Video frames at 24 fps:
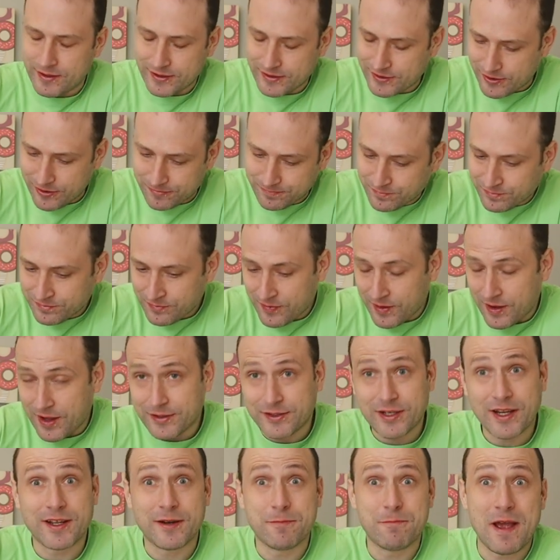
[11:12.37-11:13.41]
So I
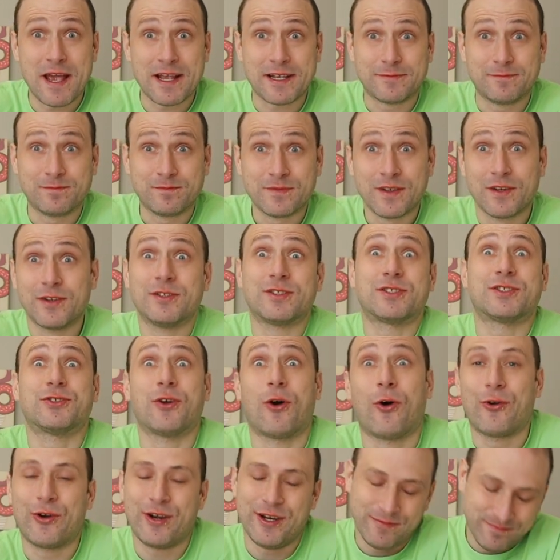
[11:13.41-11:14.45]
take it back.
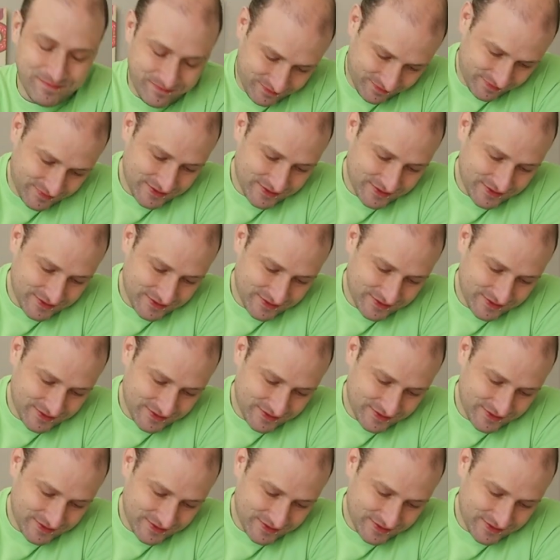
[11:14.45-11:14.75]
Story.